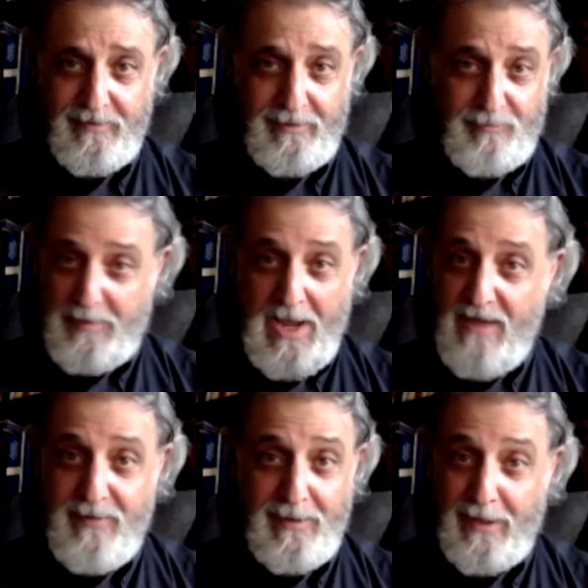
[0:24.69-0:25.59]
it's
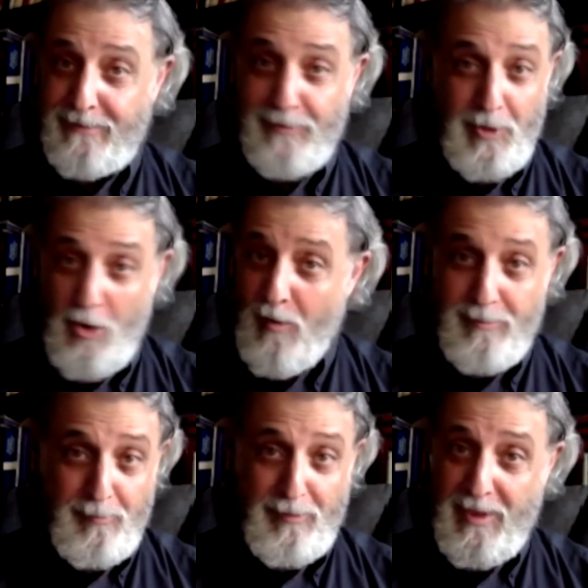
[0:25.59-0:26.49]
behaving like no other
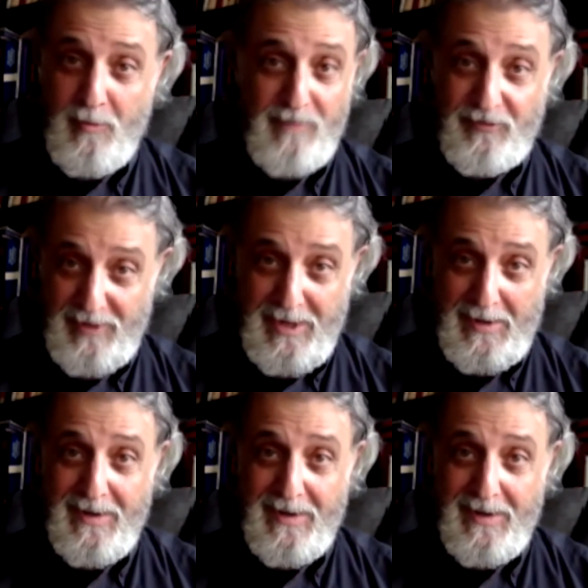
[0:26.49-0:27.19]
thing we've seen.